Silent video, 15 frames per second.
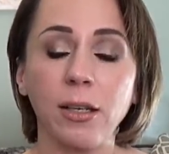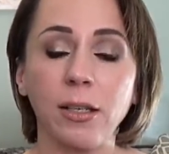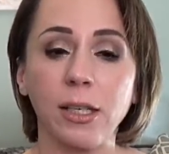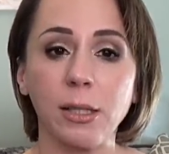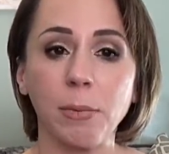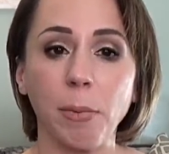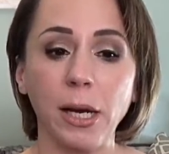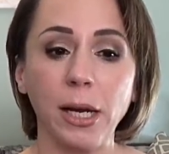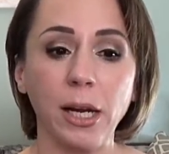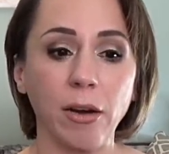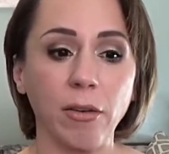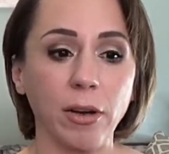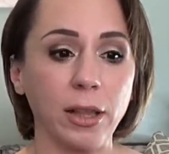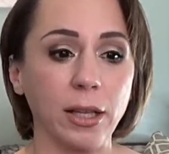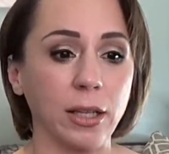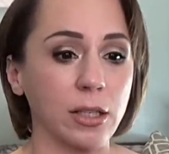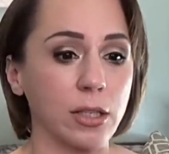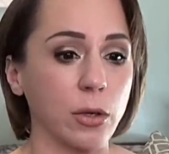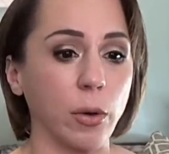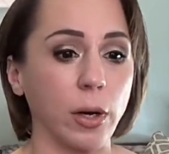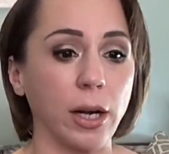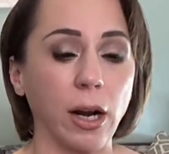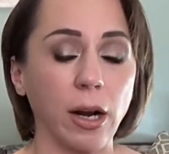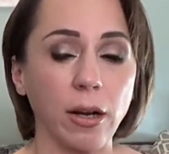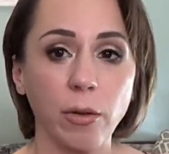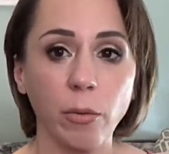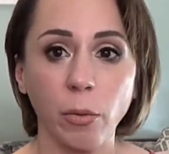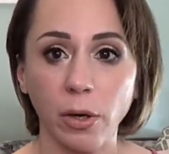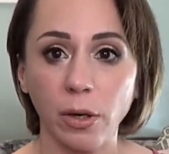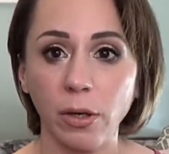Despite everything that's going on in
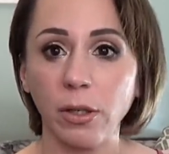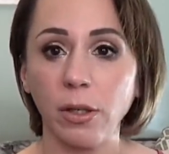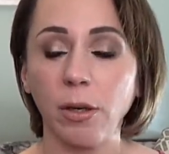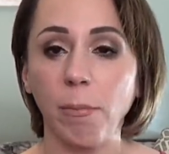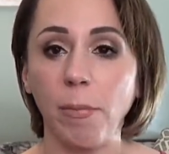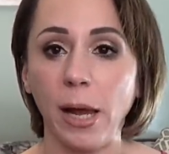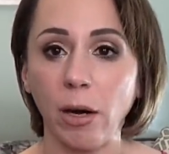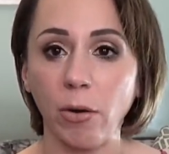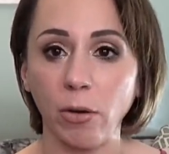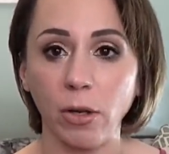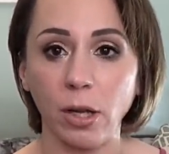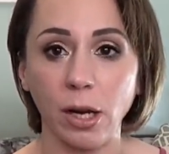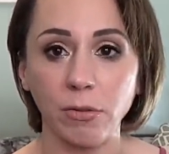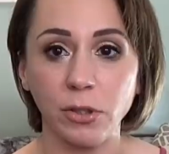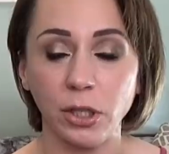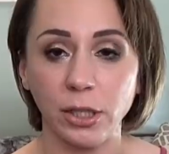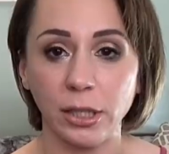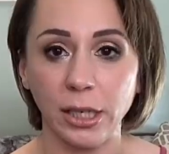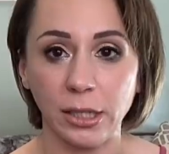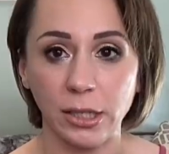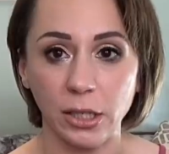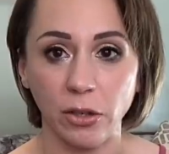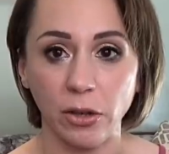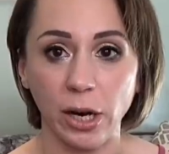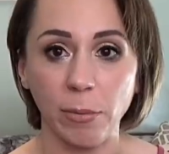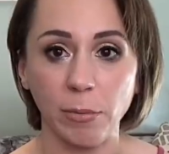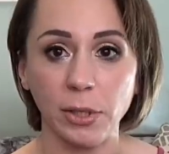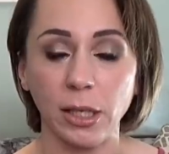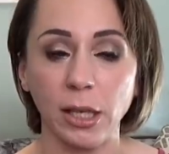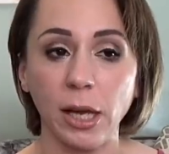the world, Matt Roloff took to
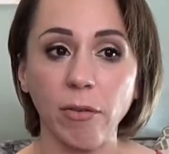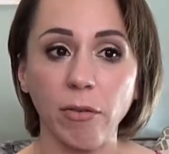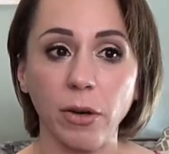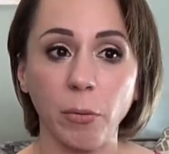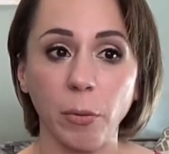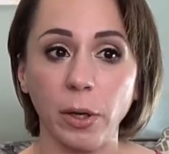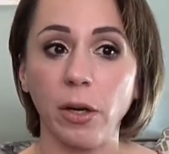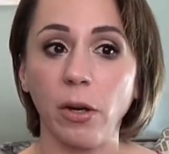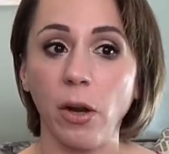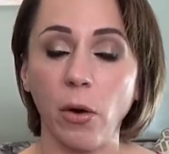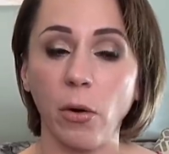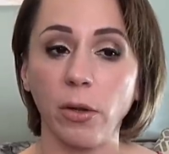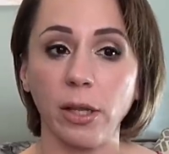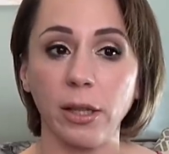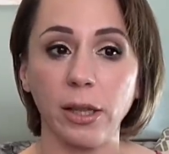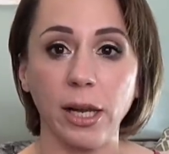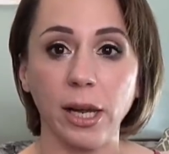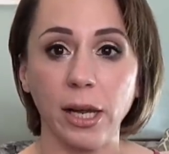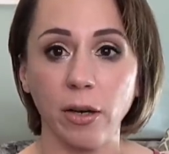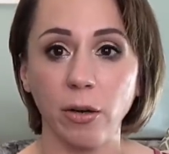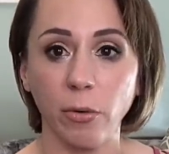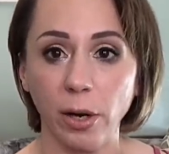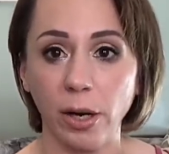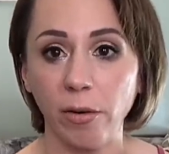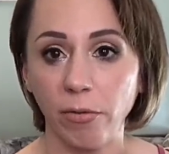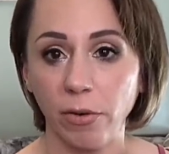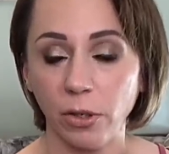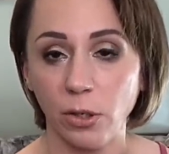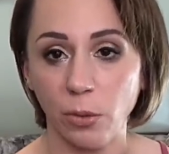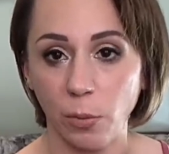Instagram to let everyone know that they had a great
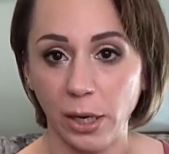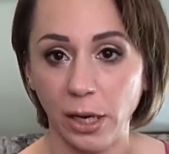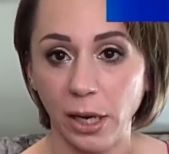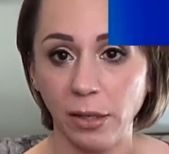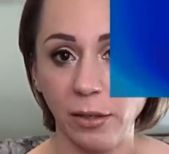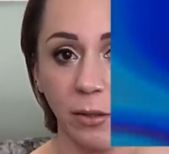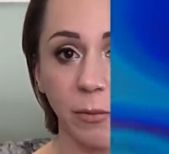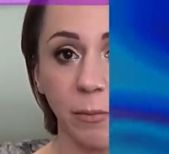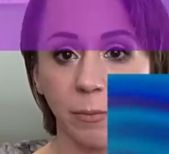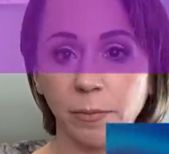first weekend.